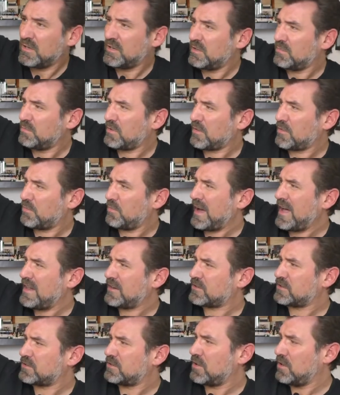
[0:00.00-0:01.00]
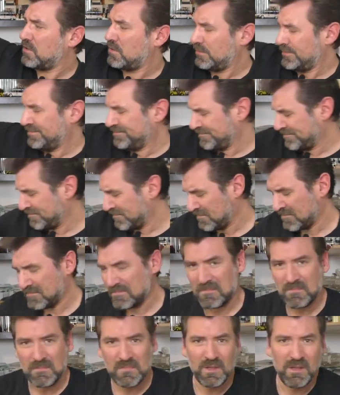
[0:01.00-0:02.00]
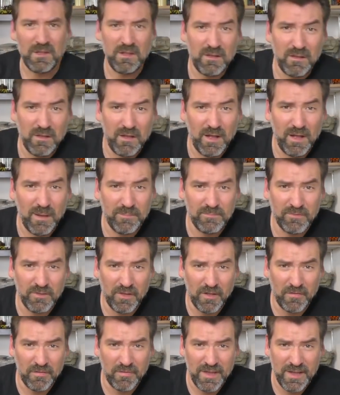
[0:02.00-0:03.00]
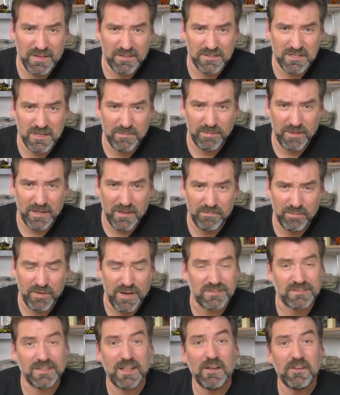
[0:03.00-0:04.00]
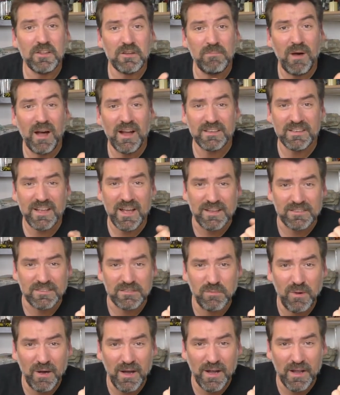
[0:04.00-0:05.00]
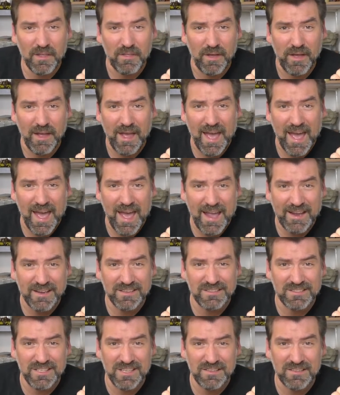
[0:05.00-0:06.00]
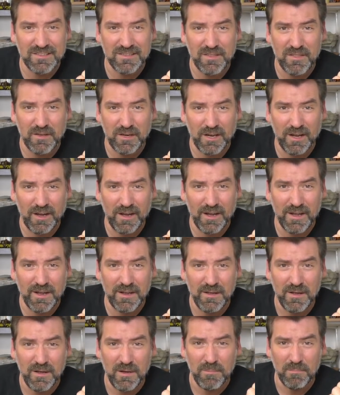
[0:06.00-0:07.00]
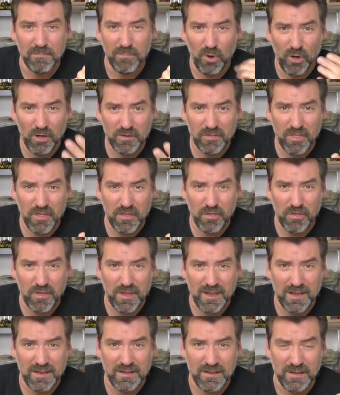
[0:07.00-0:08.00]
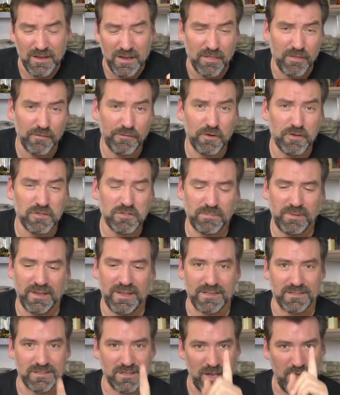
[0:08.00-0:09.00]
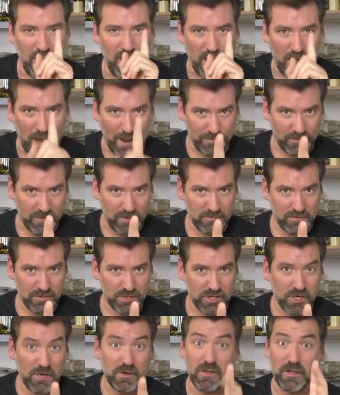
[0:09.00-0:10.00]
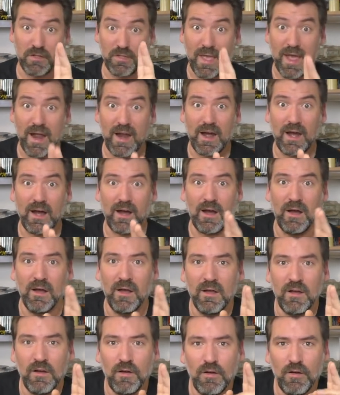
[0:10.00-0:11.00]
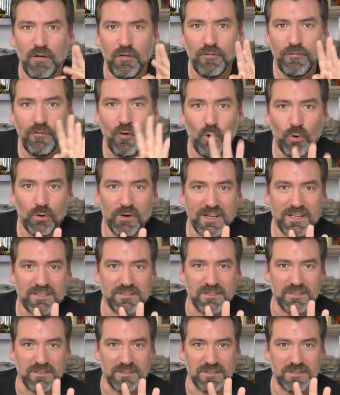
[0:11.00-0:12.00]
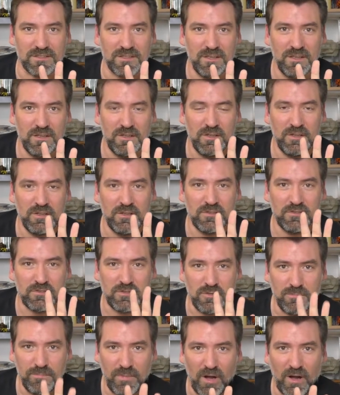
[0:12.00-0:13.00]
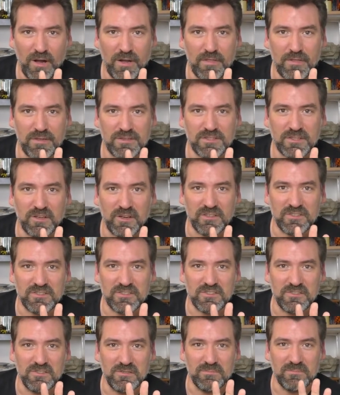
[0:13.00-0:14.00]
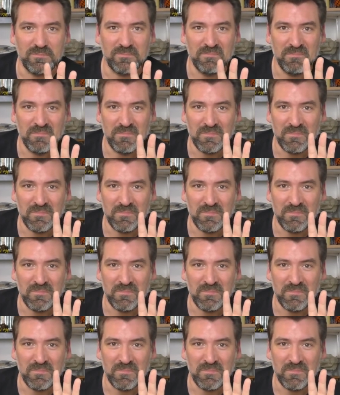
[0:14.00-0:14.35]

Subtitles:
with Velcro. I'm not that deeply impressed. Now you might ask, why the heck did the guy bought the thing in the first place? I'm going to show you. There are four reasons to buy this costume